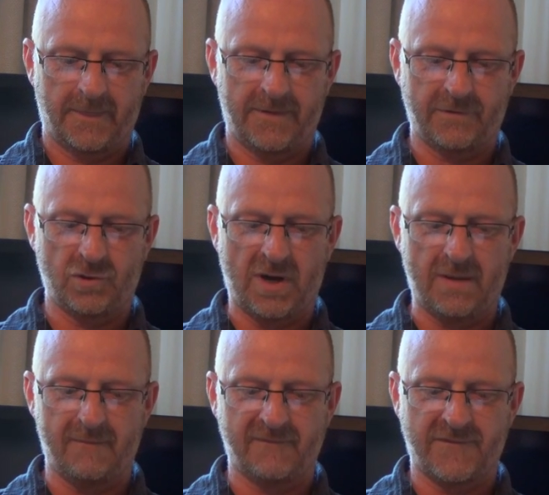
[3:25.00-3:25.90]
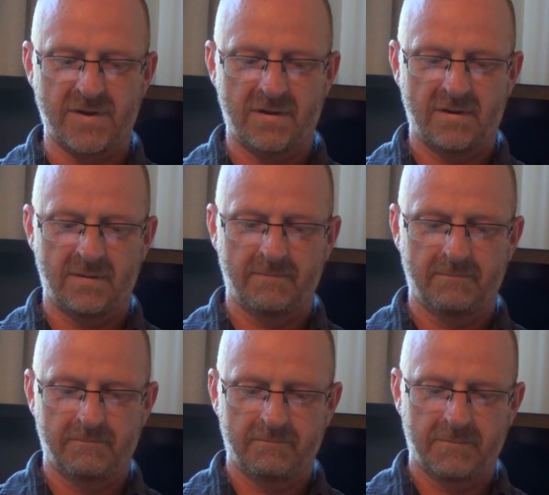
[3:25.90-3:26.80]
to triumph.
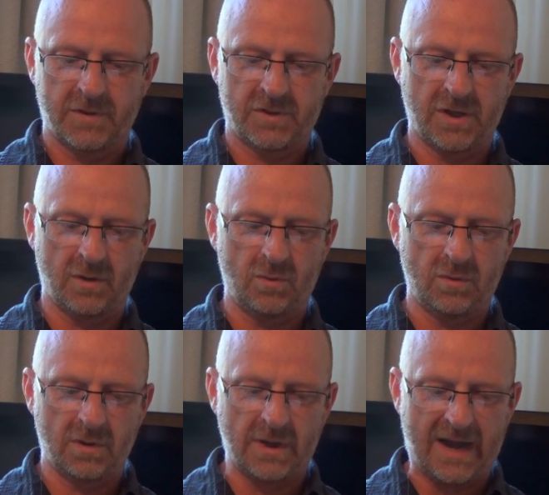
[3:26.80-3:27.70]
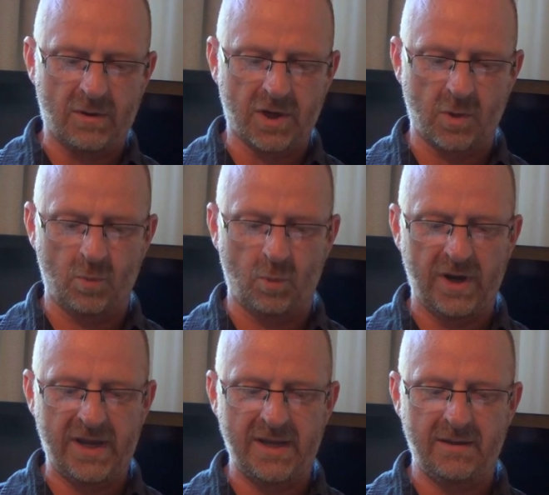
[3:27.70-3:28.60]
So how can
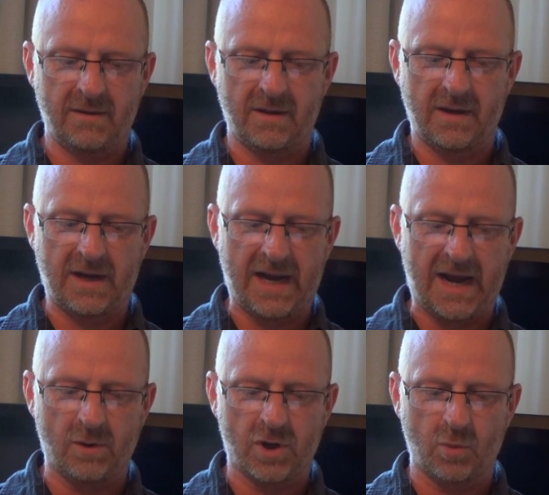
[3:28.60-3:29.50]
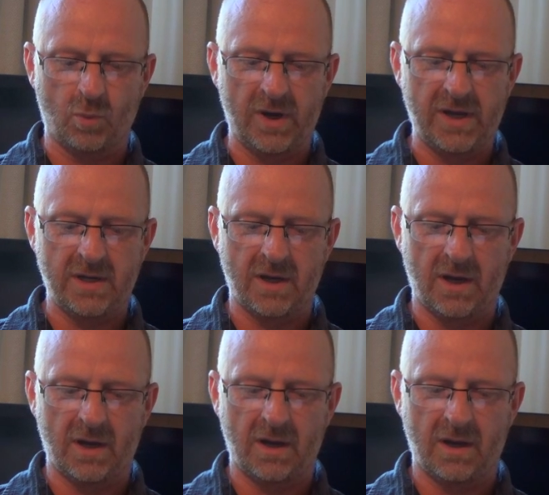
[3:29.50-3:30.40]
we how can we
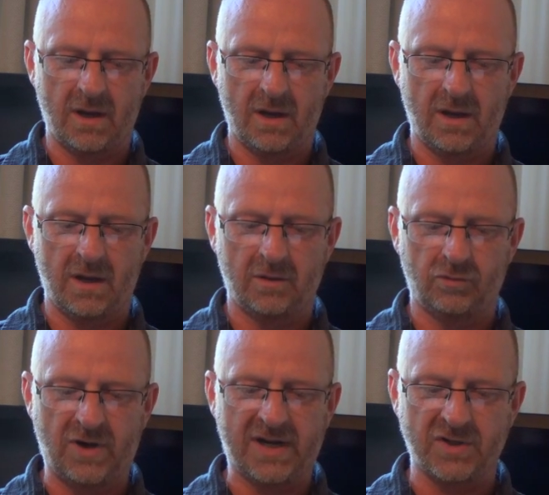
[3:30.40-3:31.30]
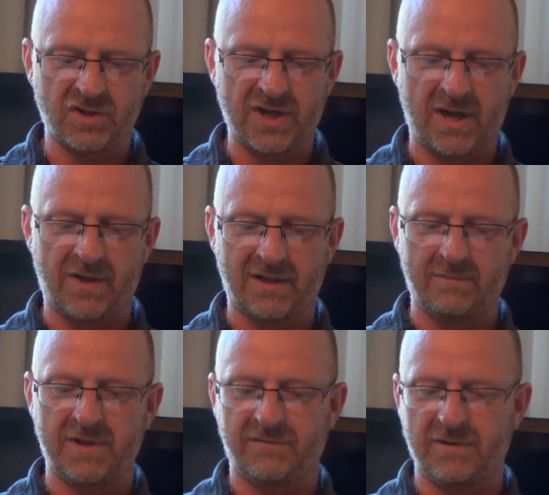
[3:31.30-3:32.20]
uh, uh, reconcile that?
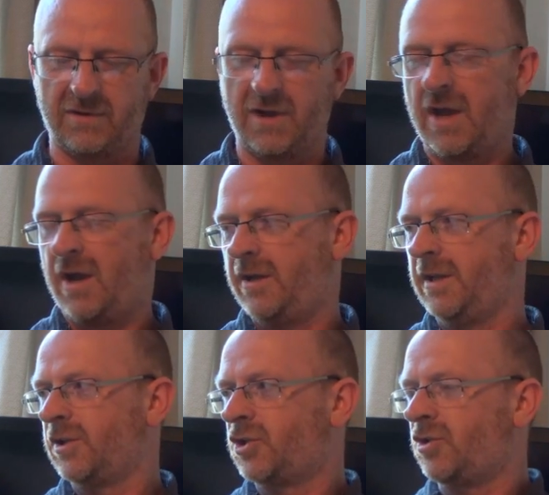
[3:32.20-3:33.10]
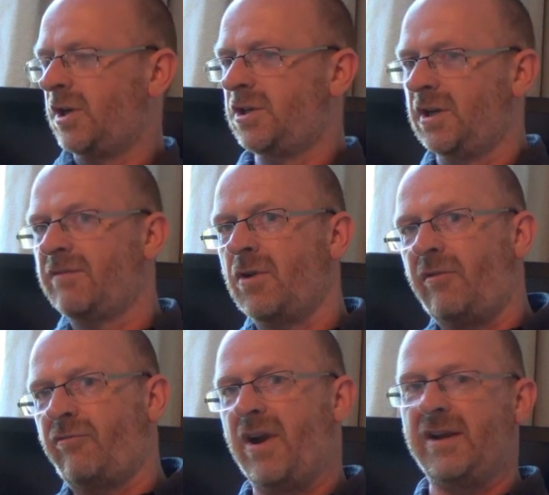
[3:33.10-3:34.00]
Let me give you an illustration. I've got a
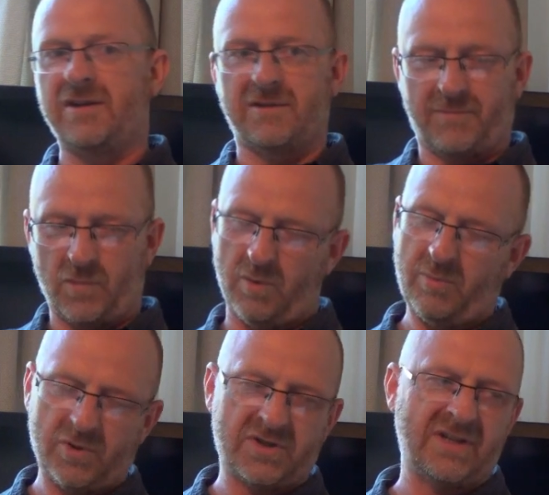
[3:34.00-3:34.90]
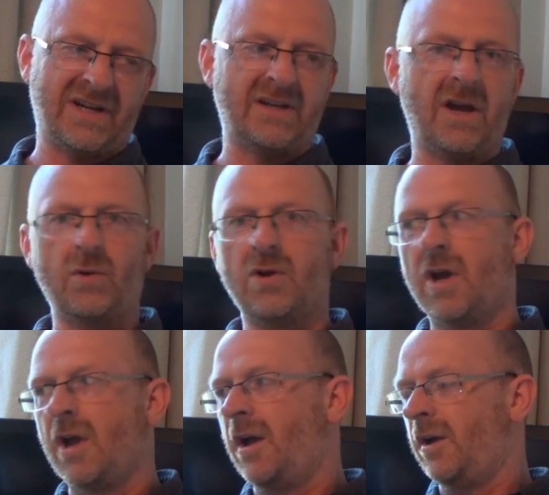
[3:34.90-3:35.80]
friend, a person that I know,
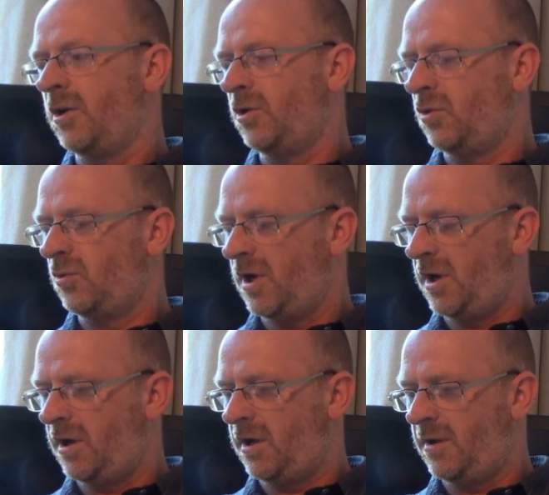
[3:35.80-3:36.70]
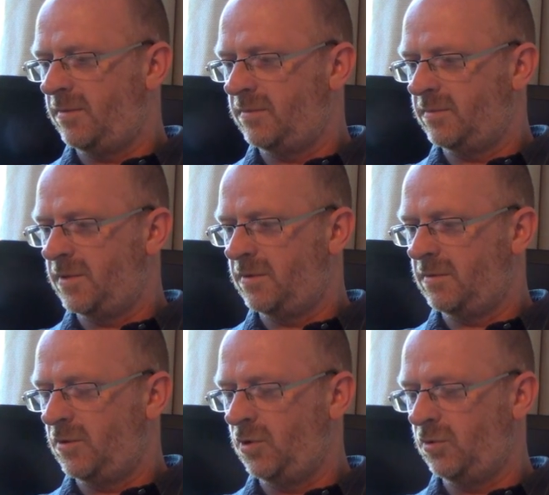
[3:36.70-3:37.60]
who um,
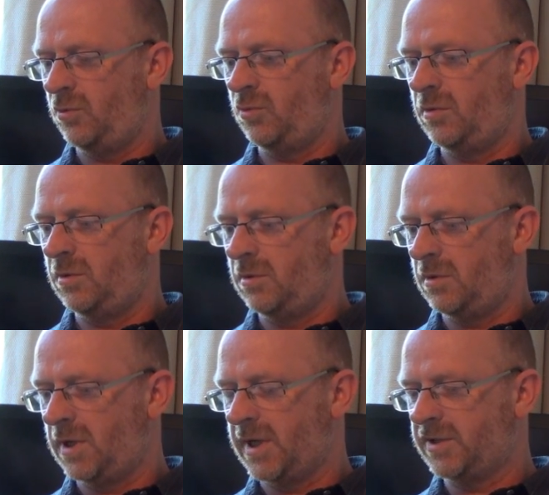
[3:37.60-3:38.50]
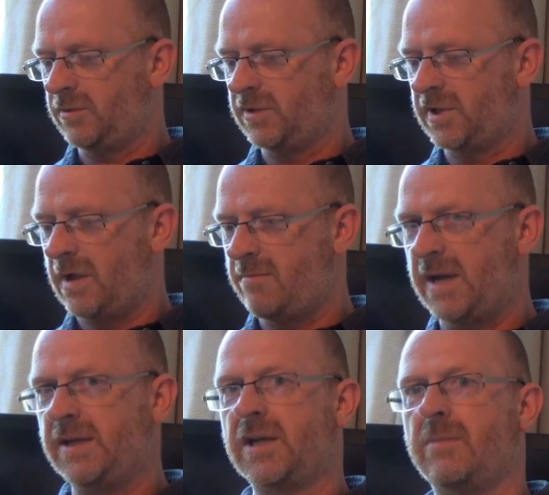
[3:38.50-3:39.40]
who I guess you would say
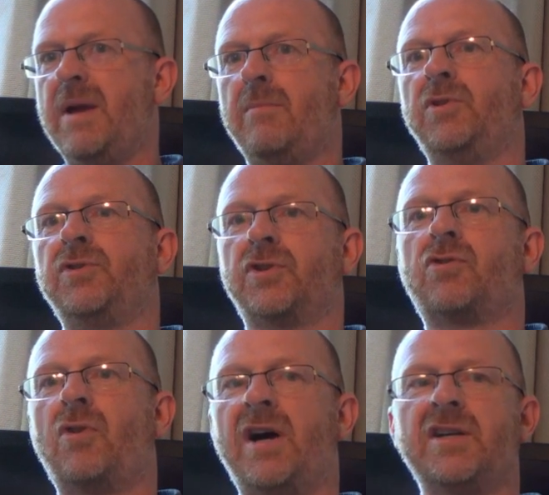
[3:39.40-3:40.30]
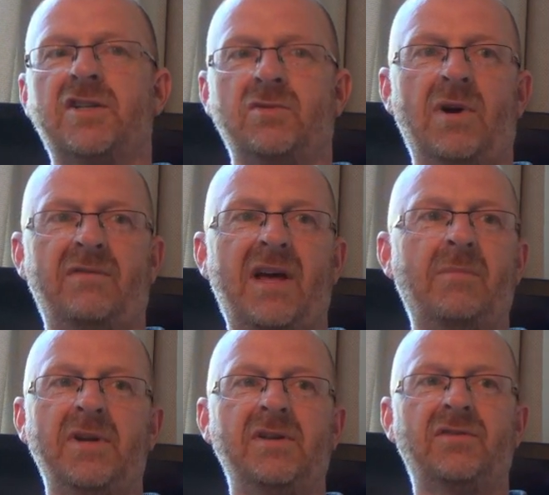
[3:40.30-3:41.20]
made a commitment to Christ, whatever
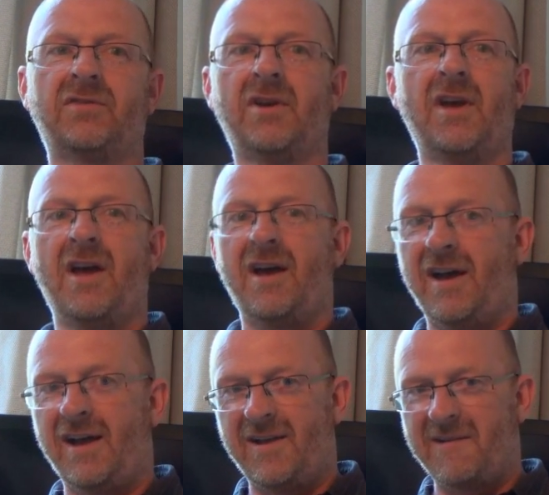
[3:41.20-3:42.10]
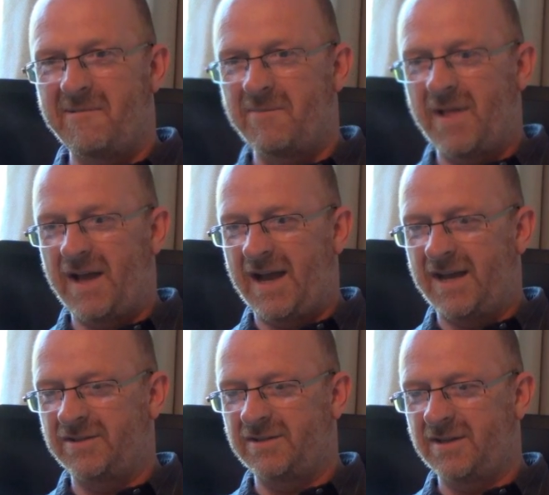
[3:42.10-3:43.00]
that means, um,
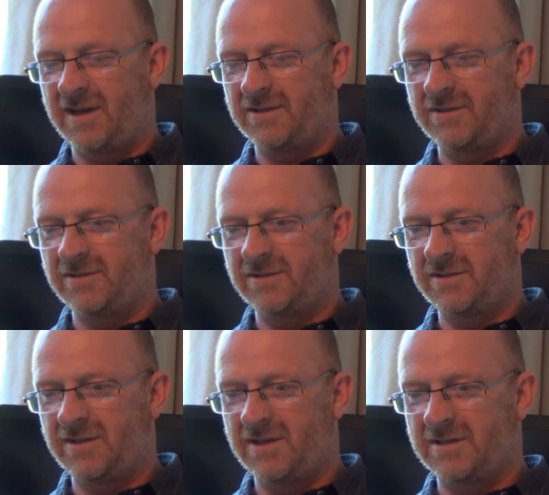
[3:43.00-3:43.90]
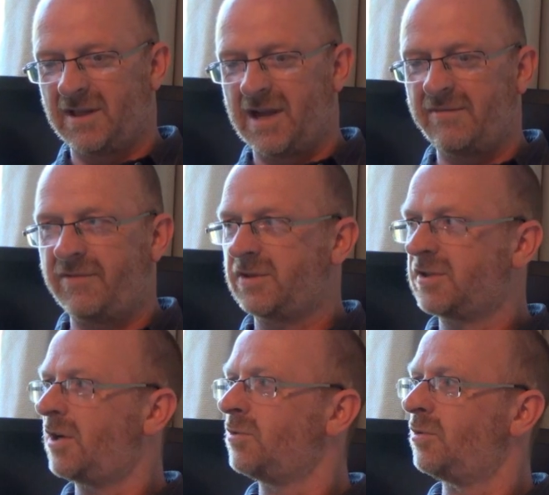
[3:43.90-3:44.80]
and and his life is a
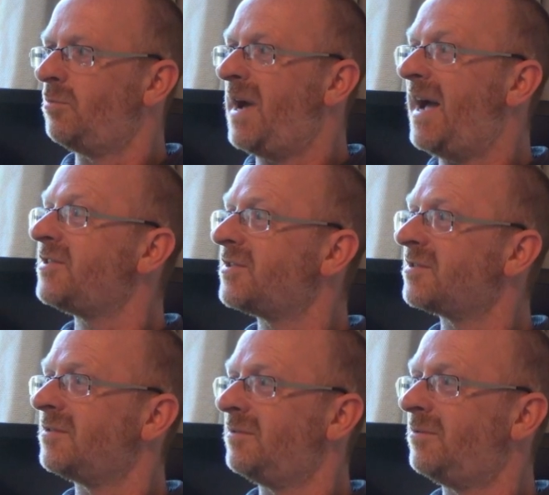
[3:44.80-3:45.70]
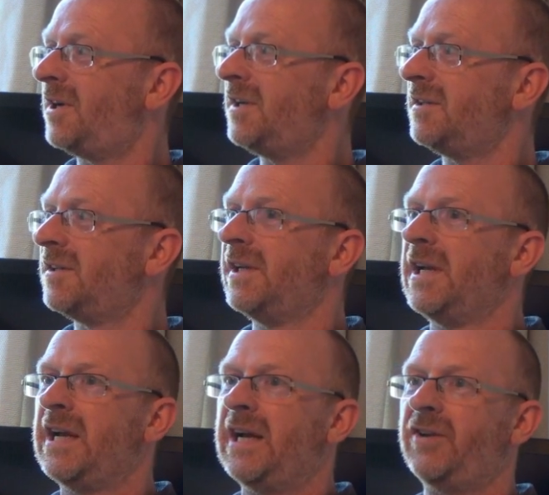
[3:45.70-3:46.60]
total mess, right?
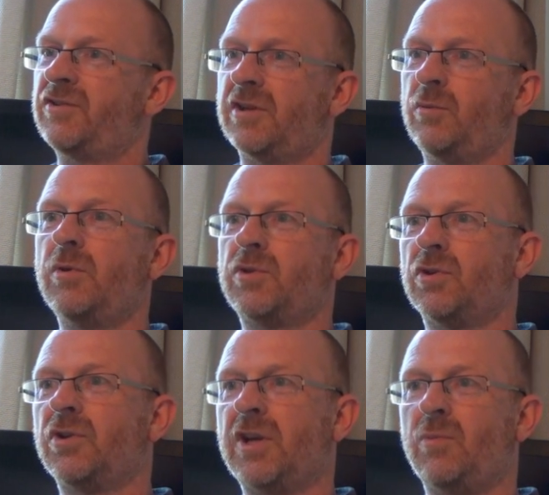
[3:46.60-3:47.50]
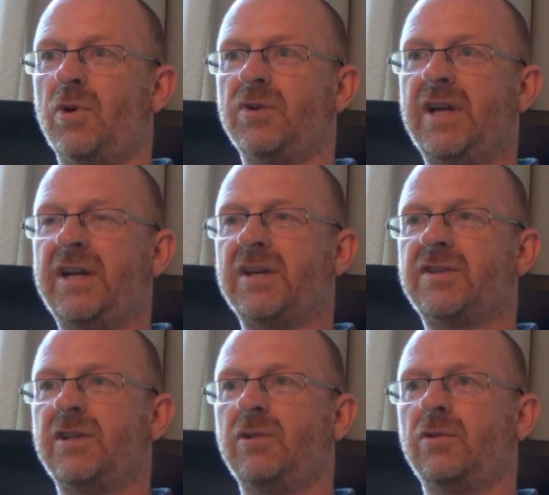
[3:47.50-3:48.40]
And so we were talking one day, and I
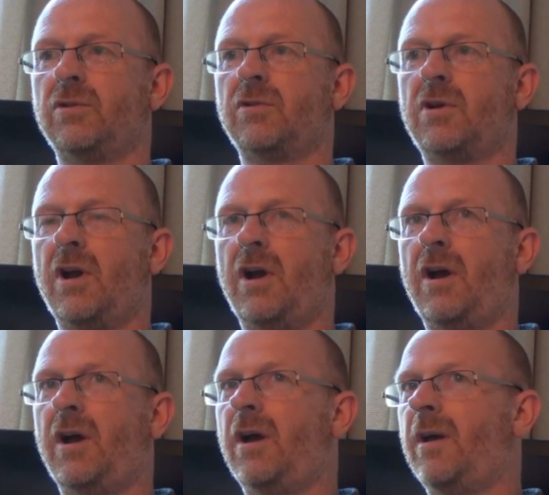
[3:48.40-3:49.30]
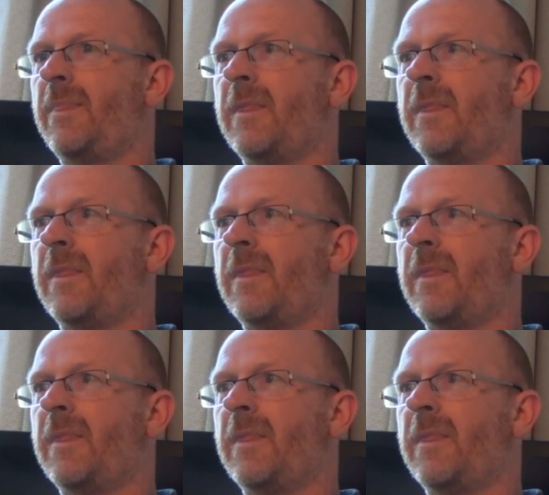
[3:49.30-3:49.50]
said, "Look, uh,